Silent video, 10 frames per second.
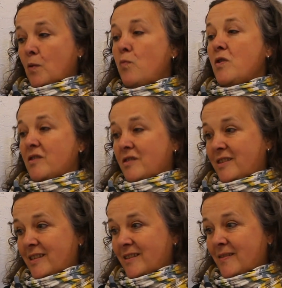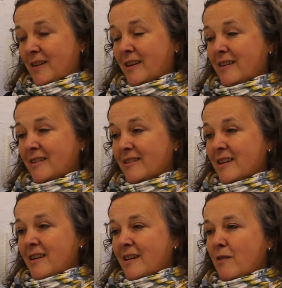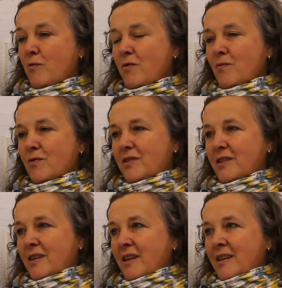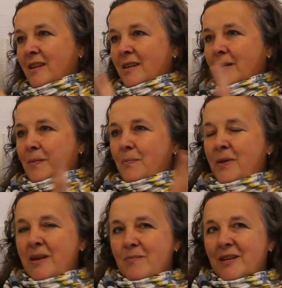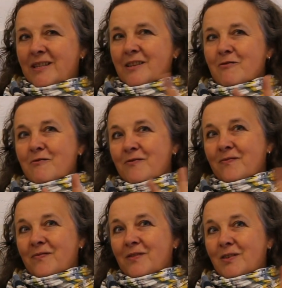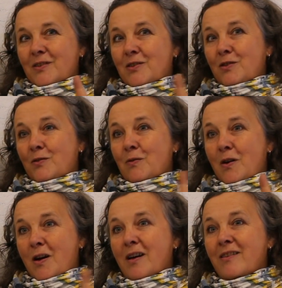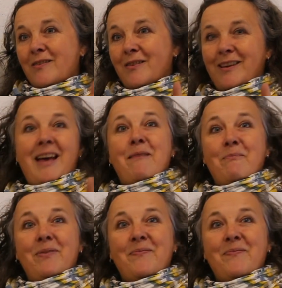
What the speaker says: words, and I wouldn't want to pin myself to either camp.